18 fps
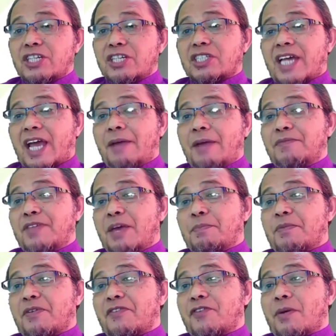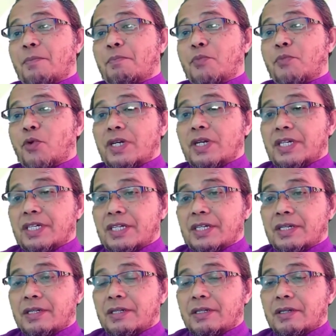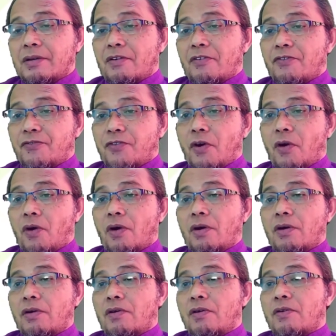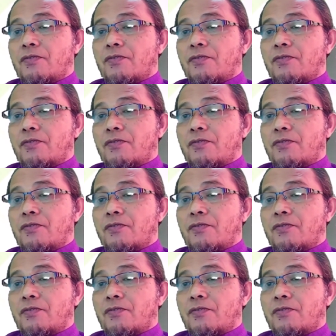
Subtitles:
This time they performed poorly. 4.